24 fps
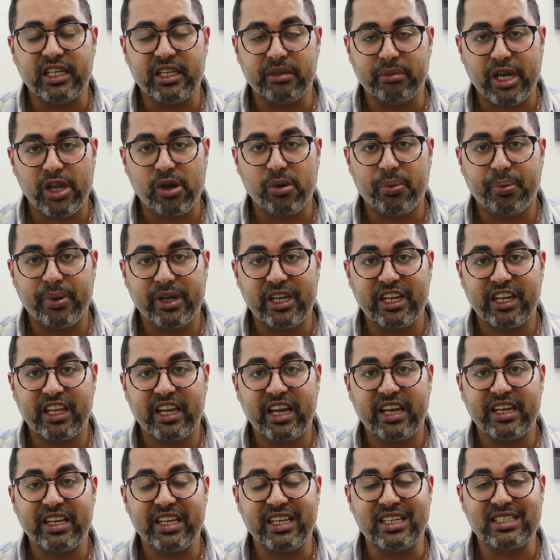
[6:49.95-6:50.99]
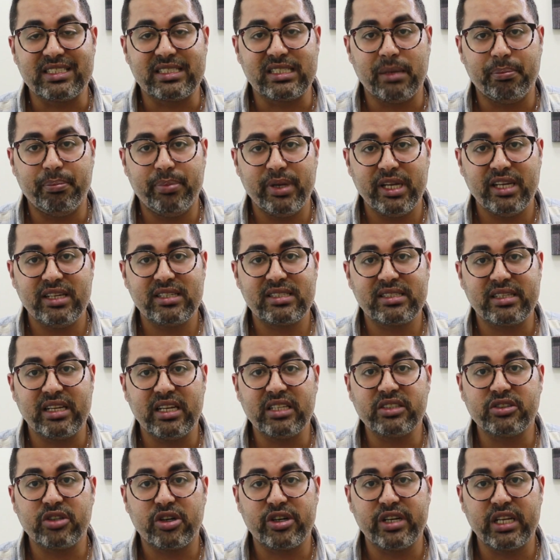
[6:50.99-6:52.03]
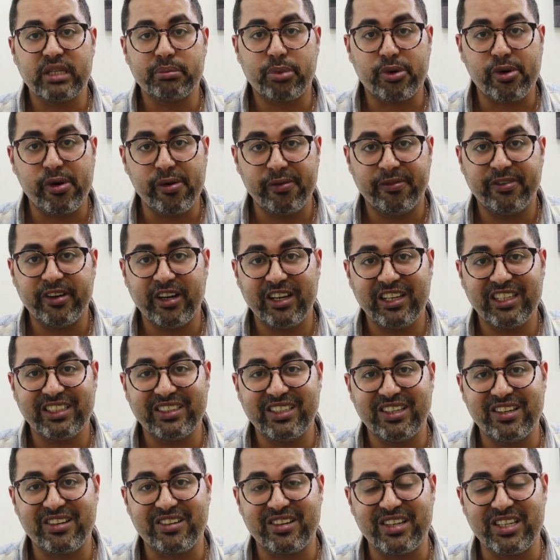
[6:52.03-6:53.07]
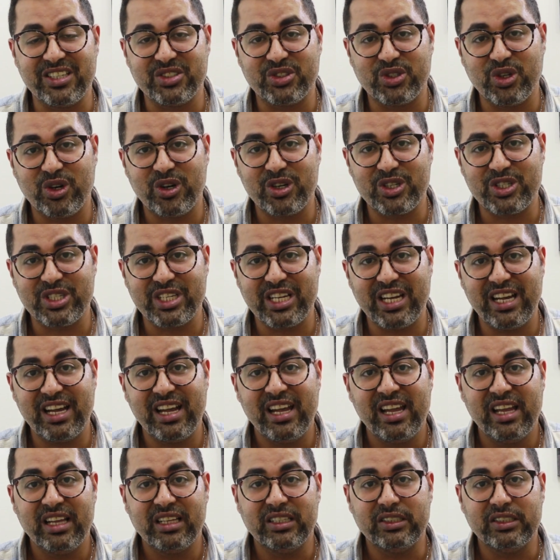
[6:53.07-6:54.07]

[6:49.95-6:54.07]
in my opinion, is the best internet provider in Georgia,